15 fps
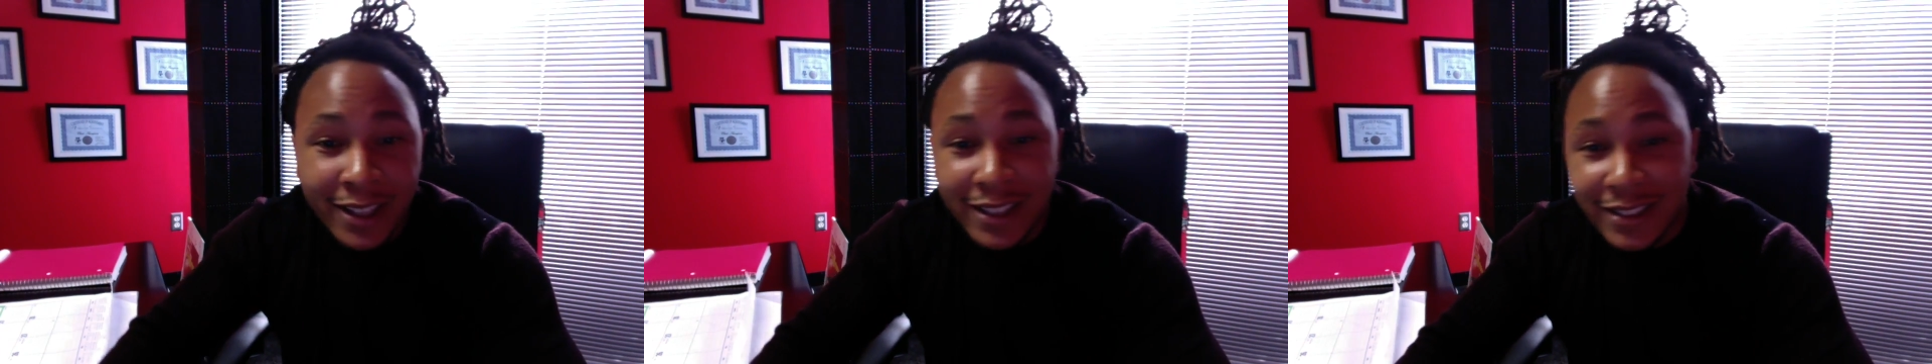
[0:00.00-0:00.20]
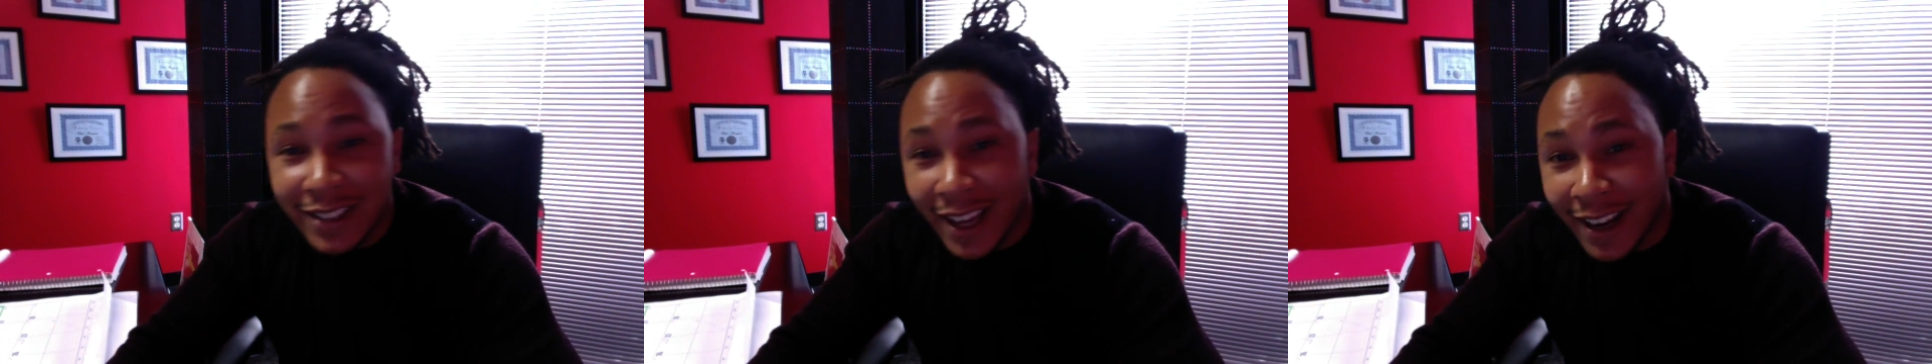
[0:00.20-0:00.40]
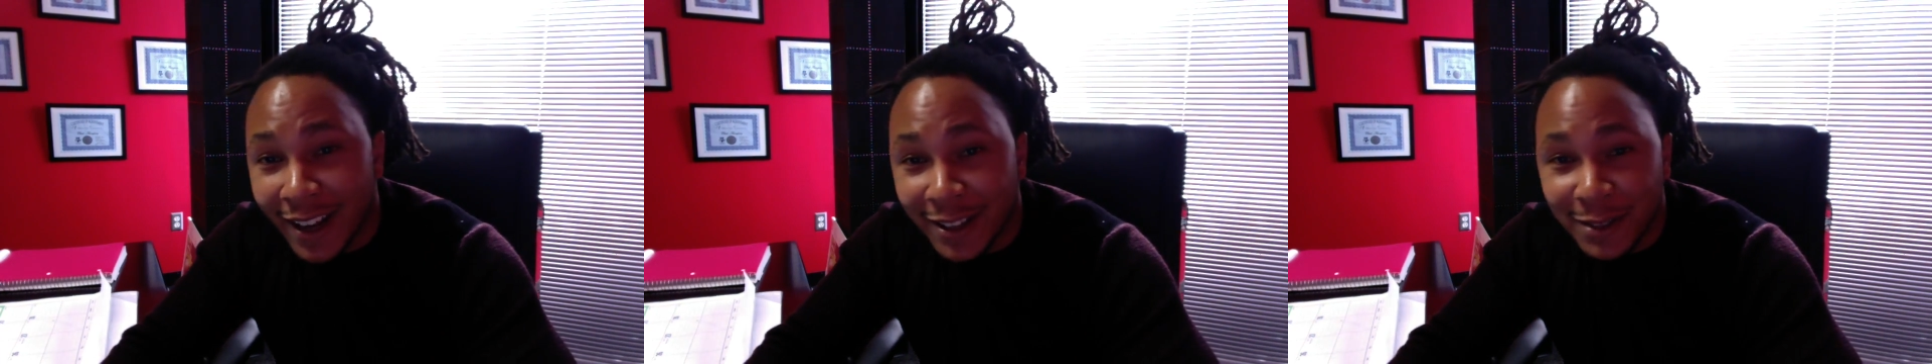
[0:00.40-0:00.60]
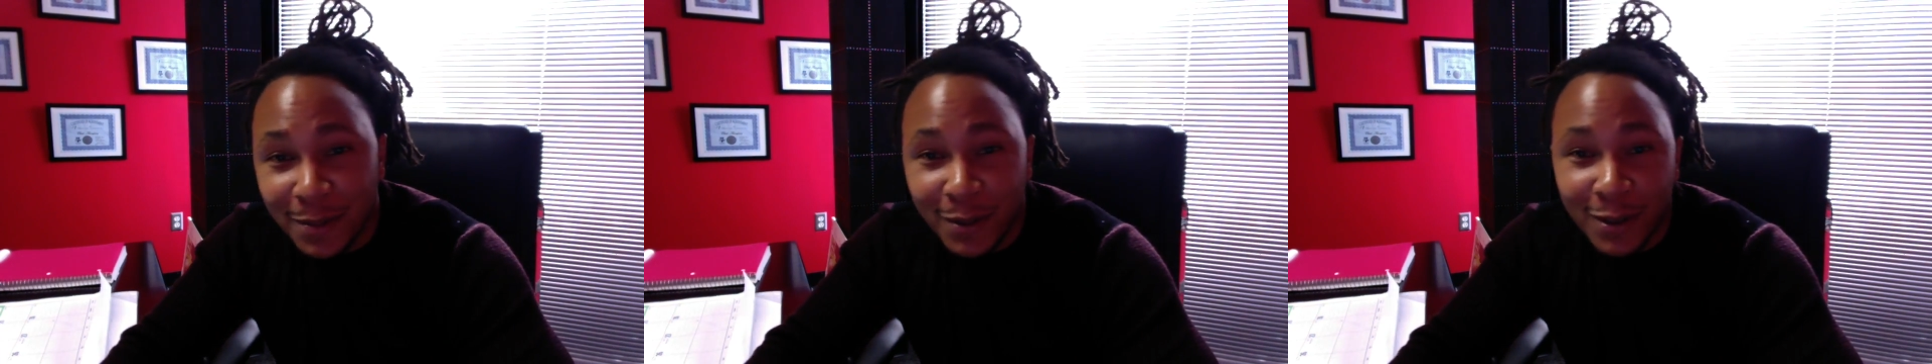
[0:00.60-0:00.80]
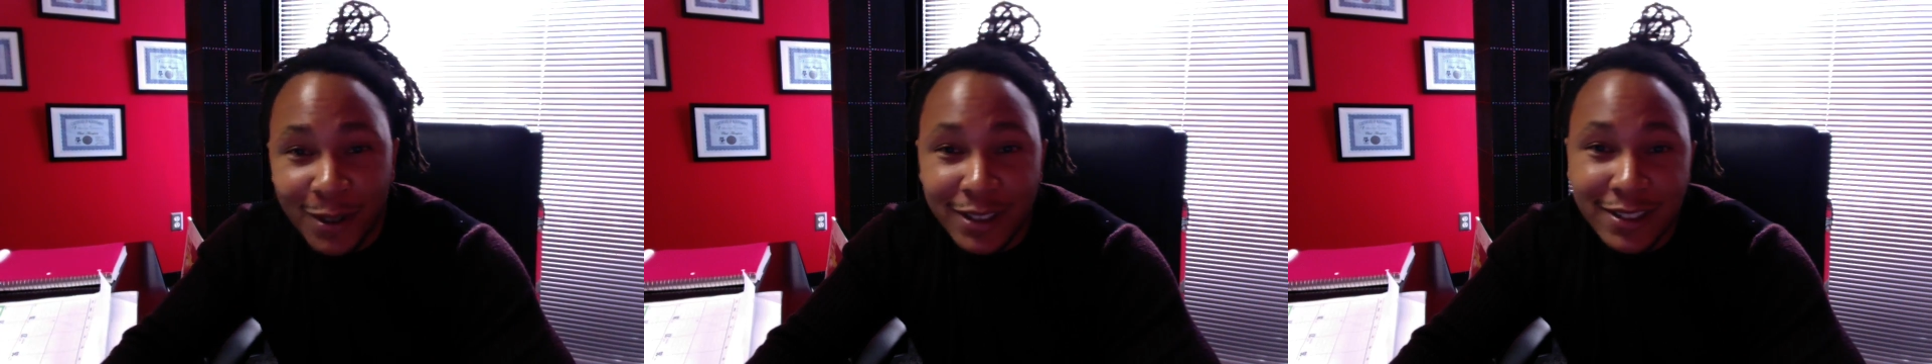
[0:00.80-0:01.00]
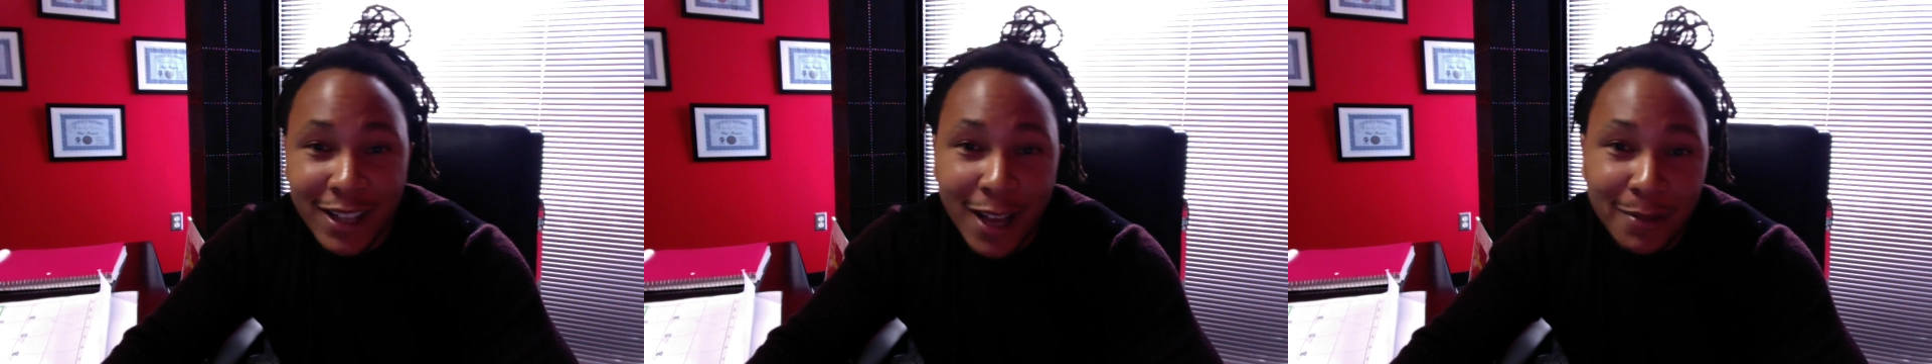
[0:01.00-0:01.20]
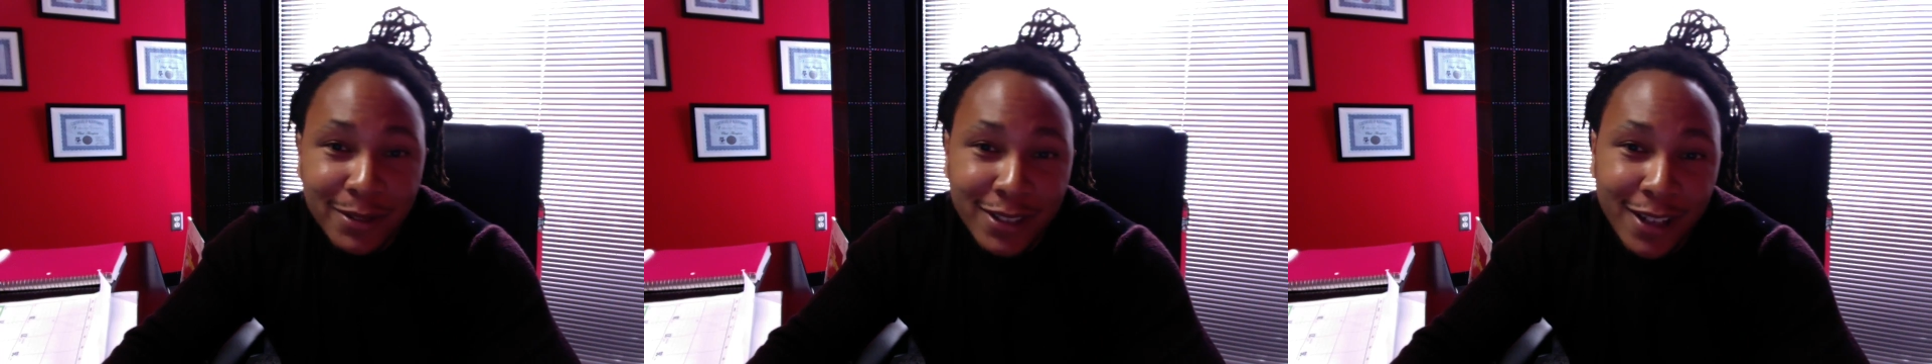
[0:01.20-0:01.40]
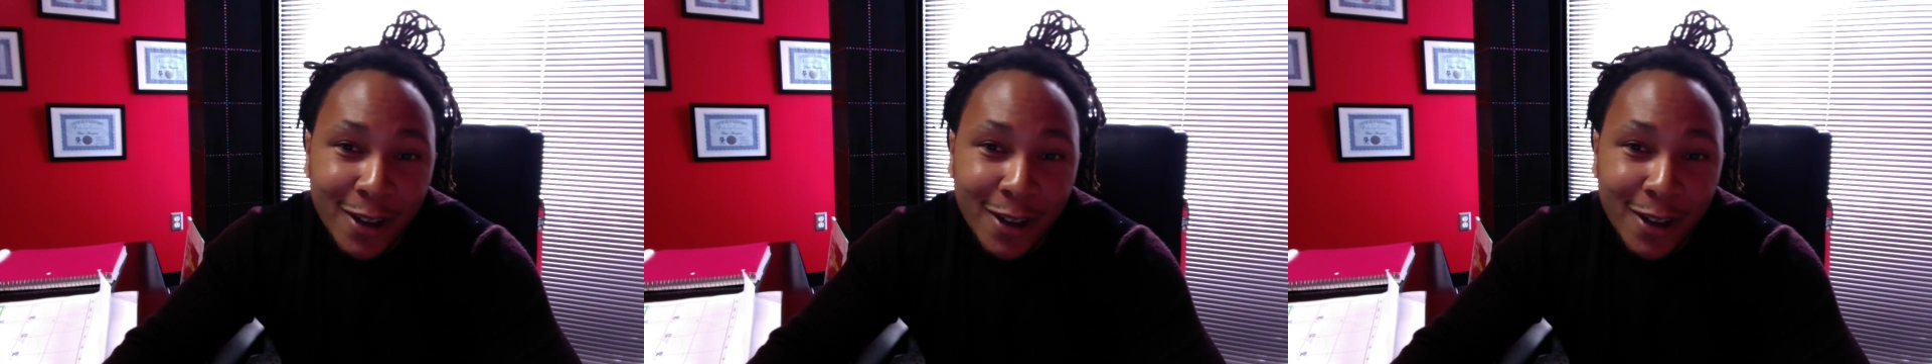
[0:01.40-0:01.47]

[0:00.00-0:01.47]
Chad Entrepreneur Thompson.